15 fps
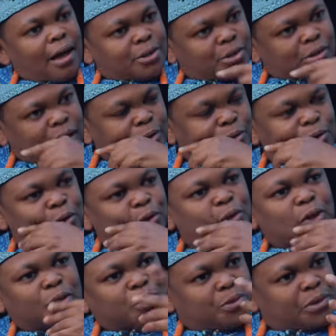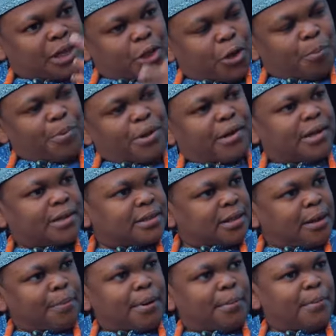I thought I told you not to tell your
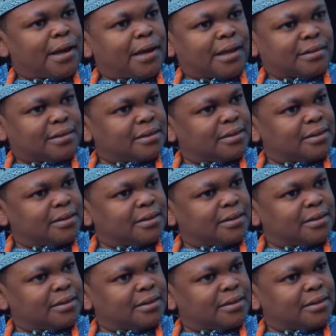parents about my